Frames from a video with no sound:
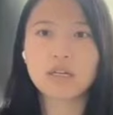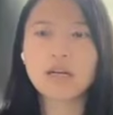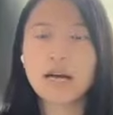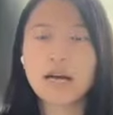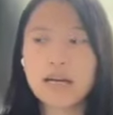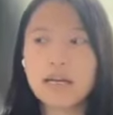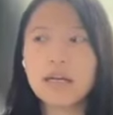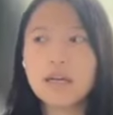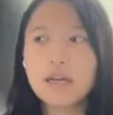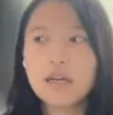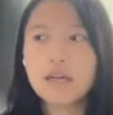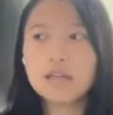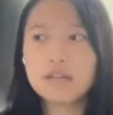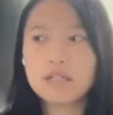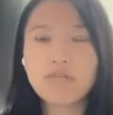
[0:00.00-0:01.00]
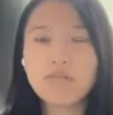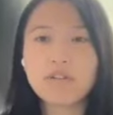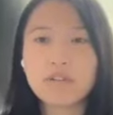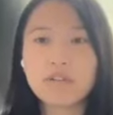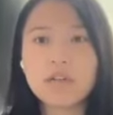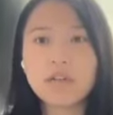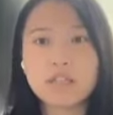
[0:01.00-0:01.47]
like I
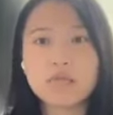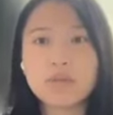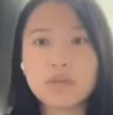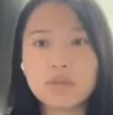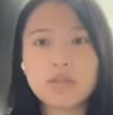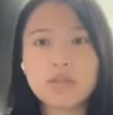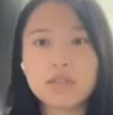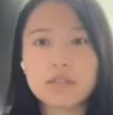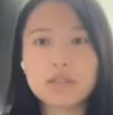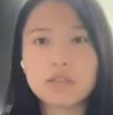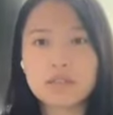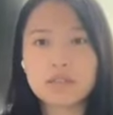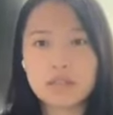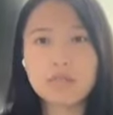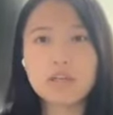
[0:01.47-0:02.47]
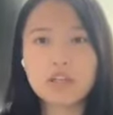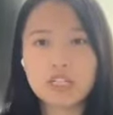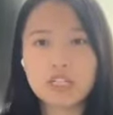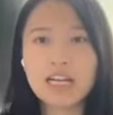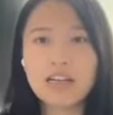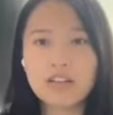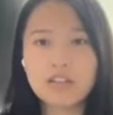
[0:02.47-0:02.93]
definitely experienced the similar
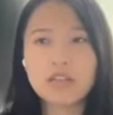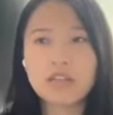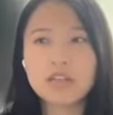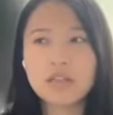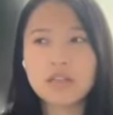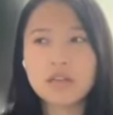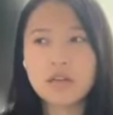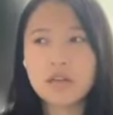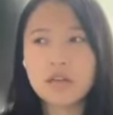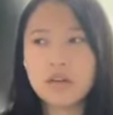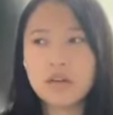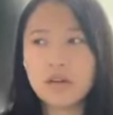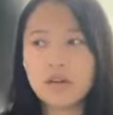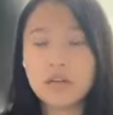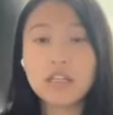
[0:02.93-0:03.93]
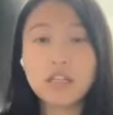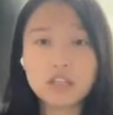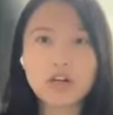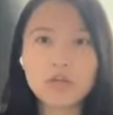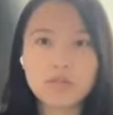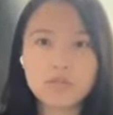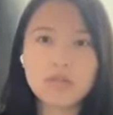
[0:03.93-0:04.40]
challenges in
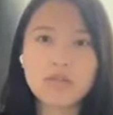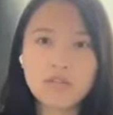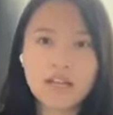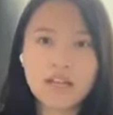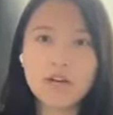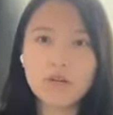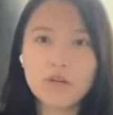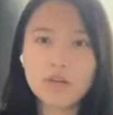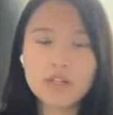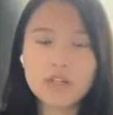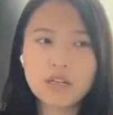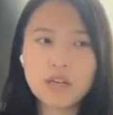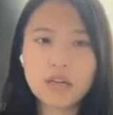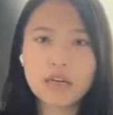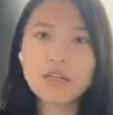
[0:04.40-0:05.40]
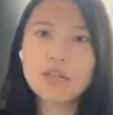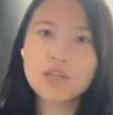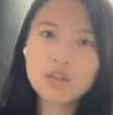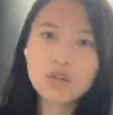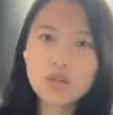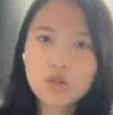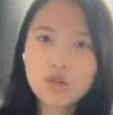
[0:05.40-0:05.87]
terms of language and
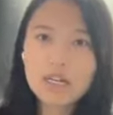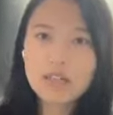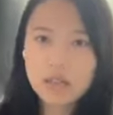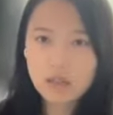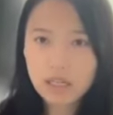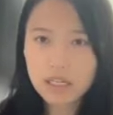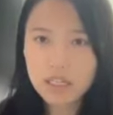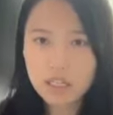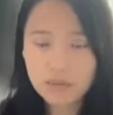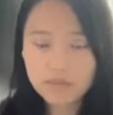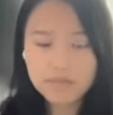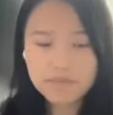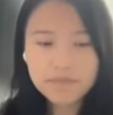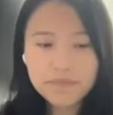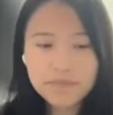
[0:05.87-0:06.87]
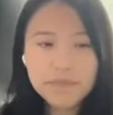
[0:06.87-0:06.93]
social isolation.